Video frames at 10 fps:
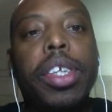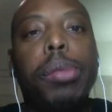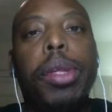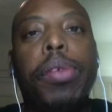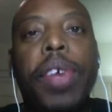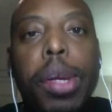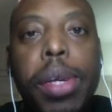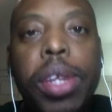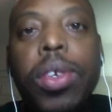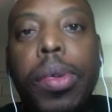some of the
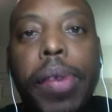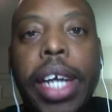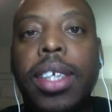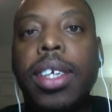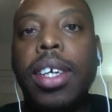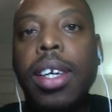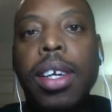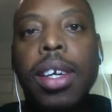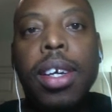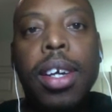fundamentals of actually
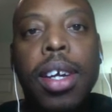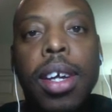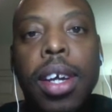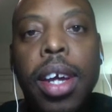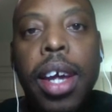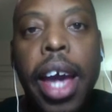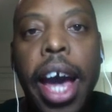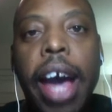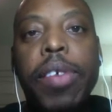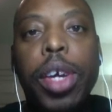
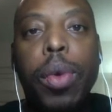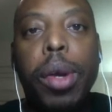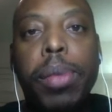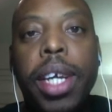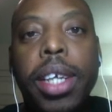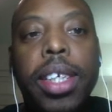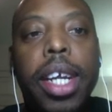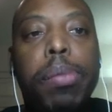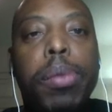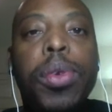having your website set
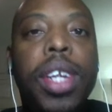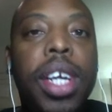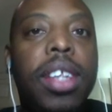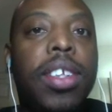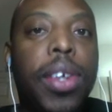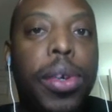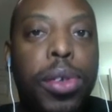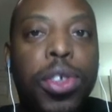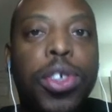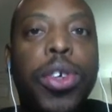up. You need
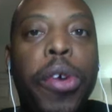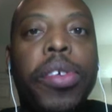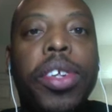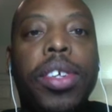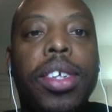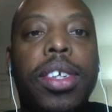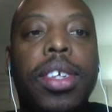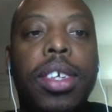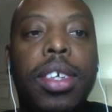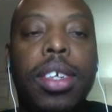certain
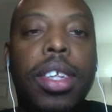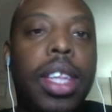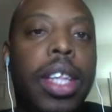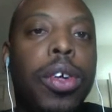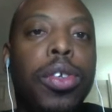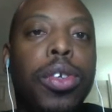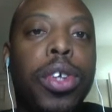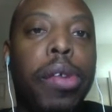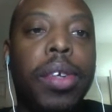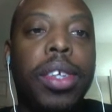services. Those
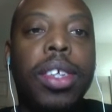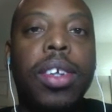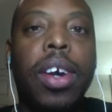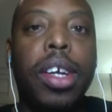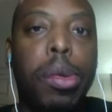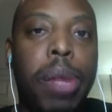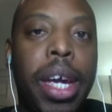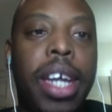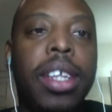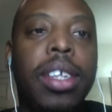services are
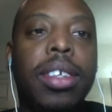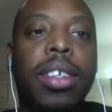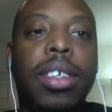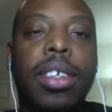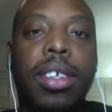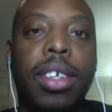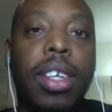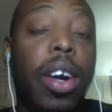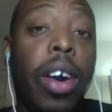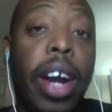domains,
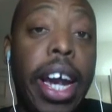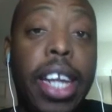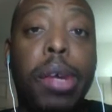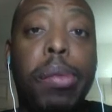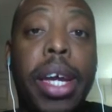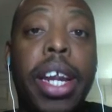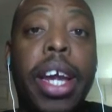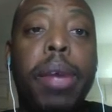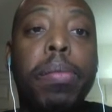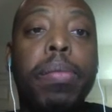are a domain
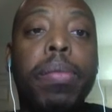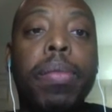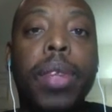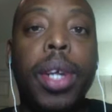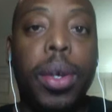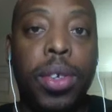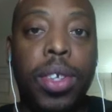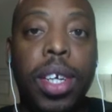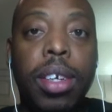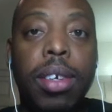name,
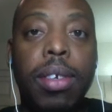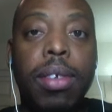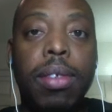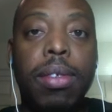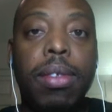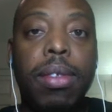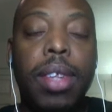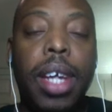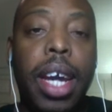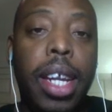hosting,
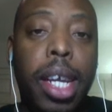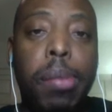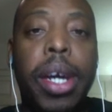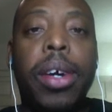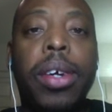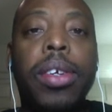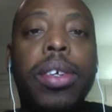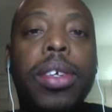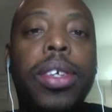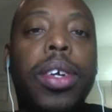and email.
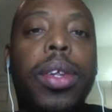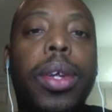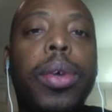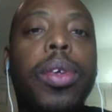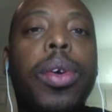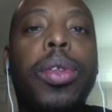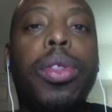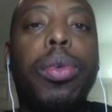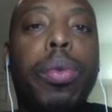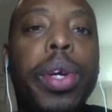So those are
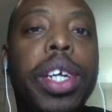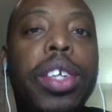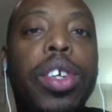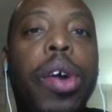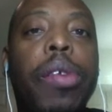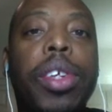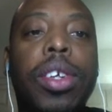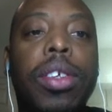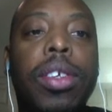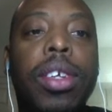three
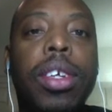services.